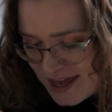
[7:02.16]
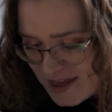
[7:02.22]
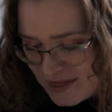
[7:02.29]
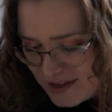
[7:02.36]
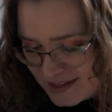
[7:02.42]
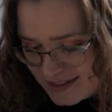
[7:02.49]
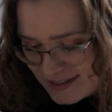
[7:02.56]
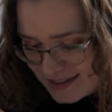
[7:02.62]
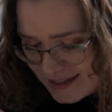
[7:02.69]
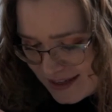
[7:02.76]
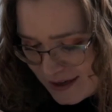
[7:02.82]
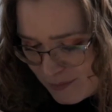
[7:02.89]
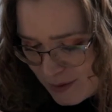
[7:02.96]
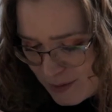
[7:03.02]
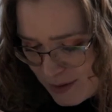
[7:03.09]
this
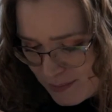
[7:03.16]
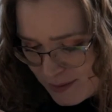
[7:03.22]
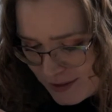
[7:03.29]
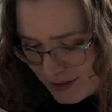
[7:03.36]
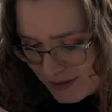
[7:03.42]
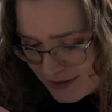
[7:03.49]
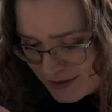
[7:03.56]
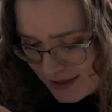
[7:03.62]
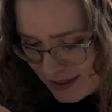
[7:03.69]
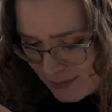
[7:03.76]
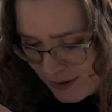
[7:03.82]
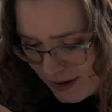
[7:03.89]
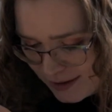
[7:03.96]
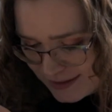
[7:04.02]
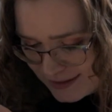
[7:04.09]
year we won't be going to any
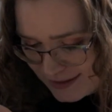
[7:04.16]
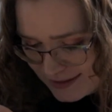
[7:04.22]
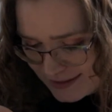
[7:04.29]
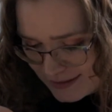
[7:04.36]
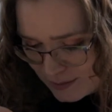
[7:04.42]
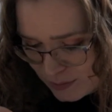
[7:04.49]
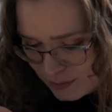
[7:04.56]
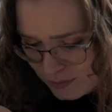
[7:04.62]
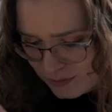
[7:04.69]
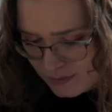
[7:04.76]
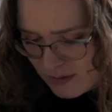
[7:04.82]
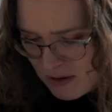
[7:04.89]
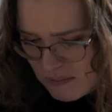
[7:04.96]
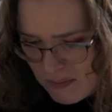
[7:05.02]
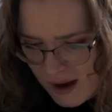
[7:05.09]
parties or
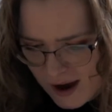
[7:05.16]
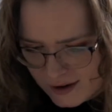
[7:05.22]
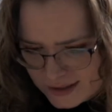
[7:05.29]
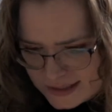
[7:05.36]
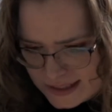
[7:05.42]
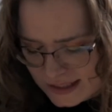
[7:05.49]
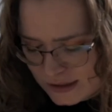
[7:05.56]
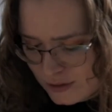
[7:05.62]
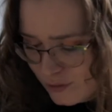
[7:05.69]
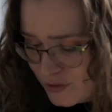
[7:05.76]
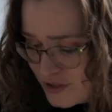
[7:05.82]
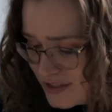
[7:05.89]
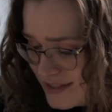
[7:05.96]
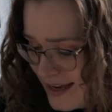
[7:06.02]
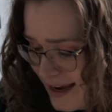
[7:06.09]
hunting
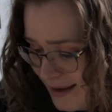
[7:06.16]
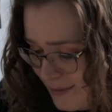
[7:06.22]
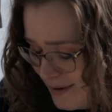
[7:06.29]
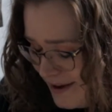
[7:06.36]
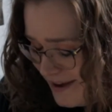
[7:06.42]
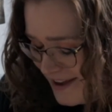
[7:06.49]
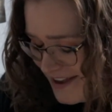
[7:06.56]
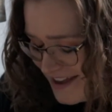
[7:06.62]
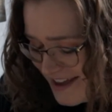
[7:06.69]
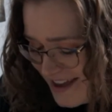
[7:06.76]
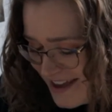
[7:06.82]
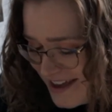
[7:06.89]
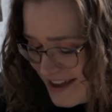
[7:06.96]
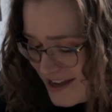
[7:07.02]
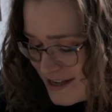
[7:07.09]
lodges anyway.
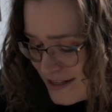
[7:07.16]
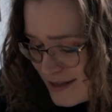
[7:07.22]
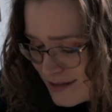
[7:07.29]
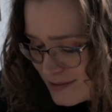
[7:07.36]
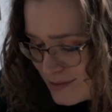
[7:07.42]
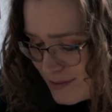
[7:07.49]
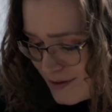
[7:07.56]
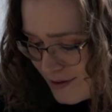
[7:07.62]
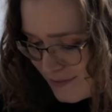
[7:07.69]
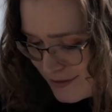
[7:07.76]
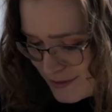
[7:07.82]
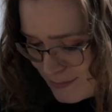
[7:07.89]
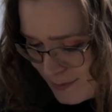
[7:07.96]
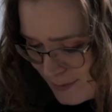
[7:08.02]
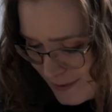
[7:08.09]
So the story of
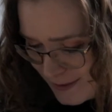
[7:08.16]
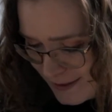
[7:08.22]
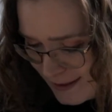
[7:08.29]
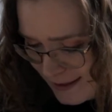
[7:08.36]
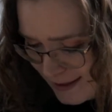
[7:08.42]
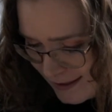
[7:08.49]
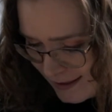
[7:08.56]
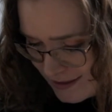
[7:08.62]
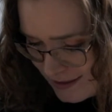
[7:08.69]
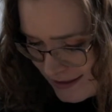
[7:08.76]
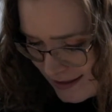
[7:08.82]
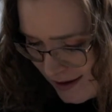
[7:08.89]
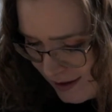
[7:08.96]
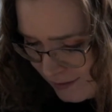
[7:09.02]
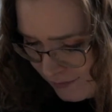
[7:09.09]
this book, like I just
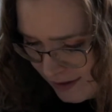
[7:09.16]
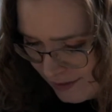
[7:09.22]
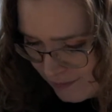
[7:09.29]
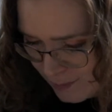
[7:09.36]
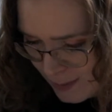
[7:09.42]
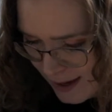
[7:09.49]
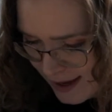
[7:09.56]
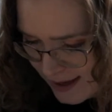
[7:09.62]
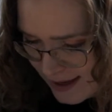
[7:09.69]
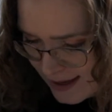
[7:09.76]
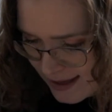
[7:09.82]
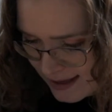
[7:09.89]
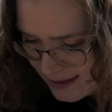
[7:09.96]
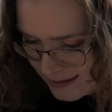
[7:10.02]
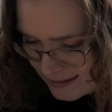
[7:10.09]
kind of gave away,
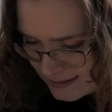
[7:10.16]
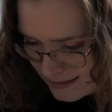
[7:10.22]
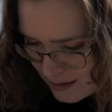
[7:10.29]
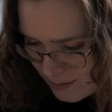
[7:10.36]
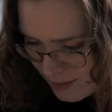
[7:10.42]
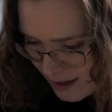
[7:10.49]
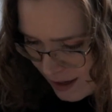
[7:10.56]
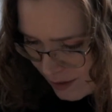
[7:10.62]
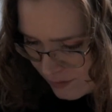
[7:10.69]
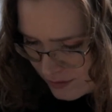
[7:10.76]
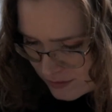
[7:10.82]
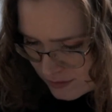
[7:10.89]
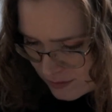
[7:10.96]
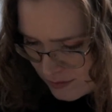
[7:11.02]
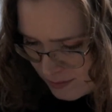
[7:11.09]
is about
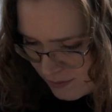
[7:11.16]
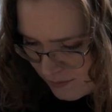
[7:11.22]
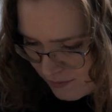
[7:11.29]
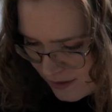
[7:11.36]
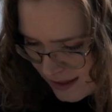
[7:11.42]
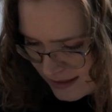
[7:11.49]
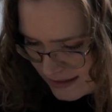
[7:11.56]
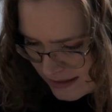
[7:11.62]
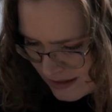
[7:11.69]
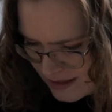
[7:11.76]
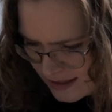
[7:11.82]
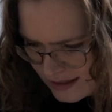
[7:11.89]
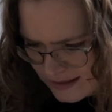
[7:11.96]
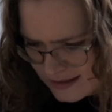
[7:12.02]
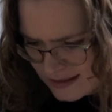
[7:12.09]
this group of friends, I
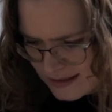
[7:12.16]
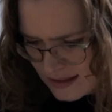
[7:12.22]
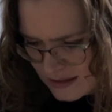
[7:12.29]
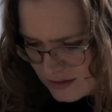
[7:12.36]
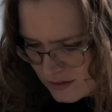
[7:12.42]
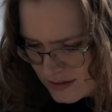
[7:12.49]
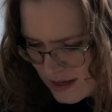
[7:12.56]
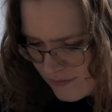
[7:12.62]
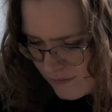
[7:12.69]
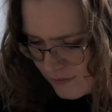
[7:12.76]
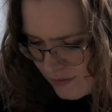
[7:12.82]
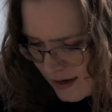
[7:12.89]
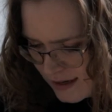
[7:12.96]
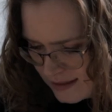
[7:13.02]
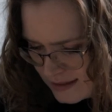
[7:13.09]
think it's 6 or 7
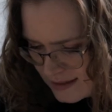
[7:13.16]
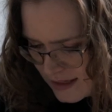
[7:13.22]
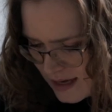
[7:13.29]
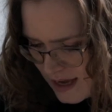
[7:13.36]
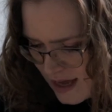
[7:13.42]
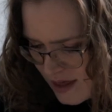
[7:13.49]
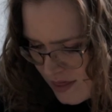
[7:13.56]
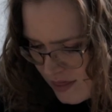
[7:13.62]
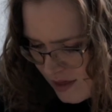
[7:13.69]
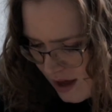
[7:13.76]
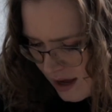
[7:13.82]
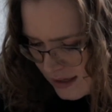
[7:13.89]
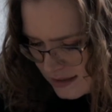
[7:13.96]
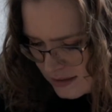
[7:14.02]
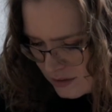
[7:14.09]
friends,
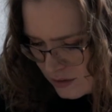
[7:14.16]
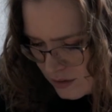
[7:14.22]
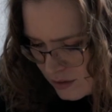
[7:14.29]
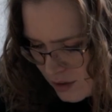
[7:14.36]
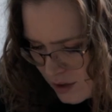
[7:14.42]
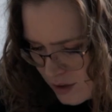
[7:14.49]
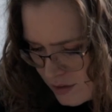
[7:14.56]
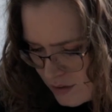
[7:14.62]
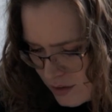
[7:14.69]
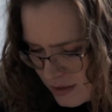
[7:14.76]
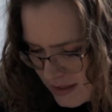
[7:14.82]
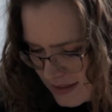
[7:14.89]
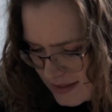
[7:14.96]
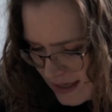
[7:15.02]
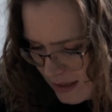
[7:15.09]
that go
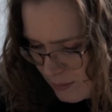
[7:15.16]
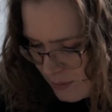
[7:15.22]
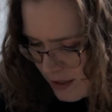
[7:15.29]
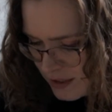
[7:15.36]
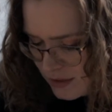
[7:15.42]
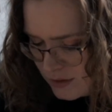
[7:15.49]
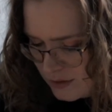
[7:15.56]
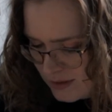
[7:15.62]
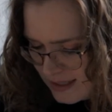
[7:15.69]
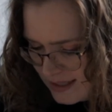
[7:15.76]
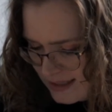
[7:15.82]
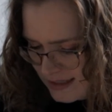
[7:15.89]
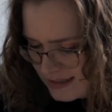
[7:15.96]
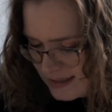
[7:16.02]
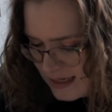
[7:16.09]
to celebrate New
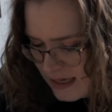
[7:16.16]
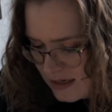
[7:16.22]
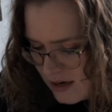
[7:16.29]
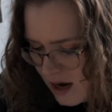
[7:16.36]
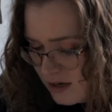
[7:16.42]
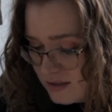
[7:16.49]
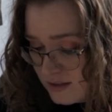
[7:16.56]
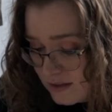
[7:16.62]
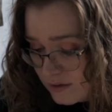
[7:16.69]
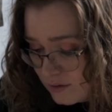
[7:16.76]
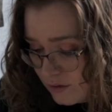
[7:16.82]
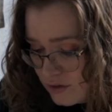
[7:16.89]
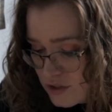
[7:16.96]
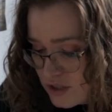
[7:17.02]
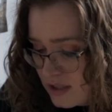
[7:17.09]
Year's in a hunting
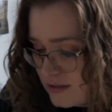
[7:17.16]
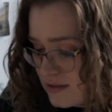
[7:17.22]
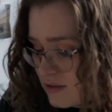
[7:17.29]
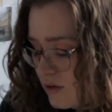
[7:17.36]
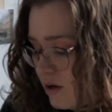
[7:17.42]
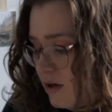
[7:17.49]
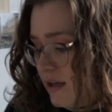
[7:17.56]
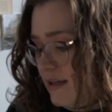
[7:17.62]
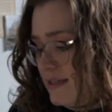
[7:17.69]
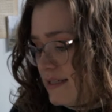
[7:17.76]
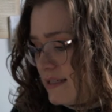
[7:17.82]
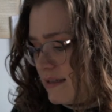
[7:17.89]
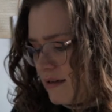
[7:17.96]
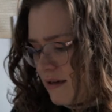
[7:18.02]
lodge in Scotland.